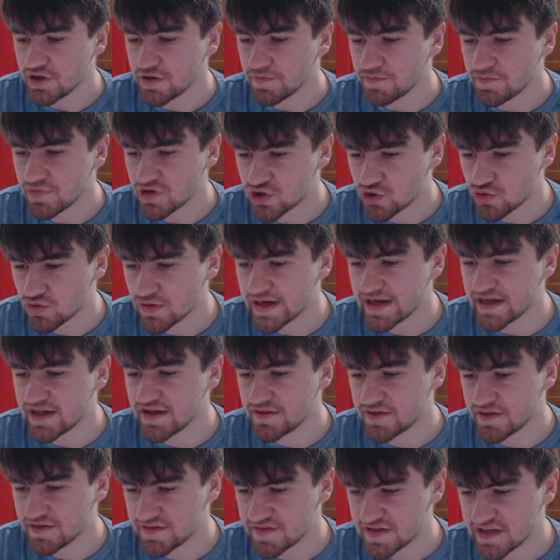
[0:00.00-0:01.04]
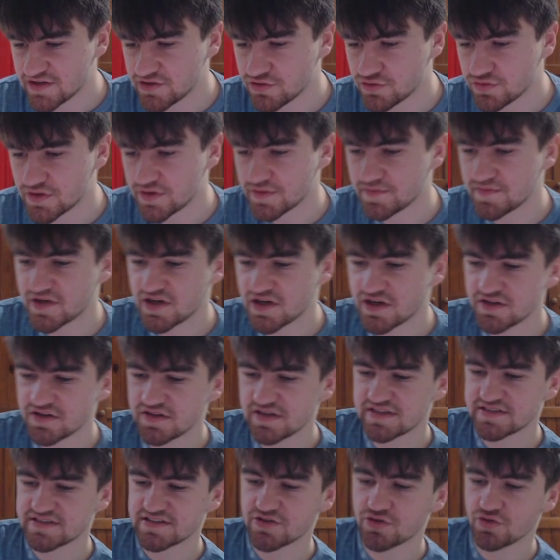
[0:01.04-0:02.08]
McRae, then Daniel, then Martin,
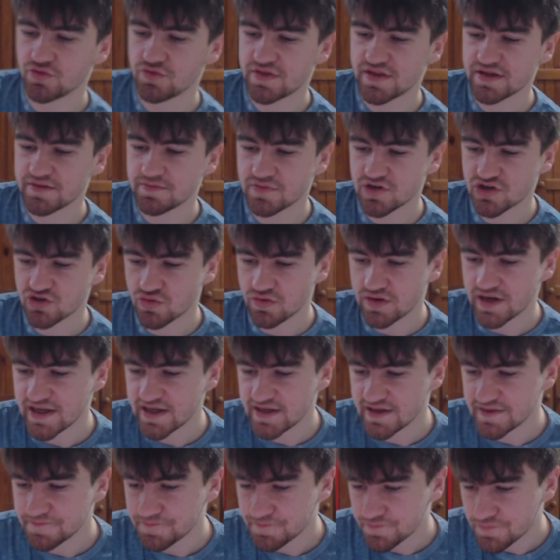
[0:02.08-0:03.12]
as I do think McRae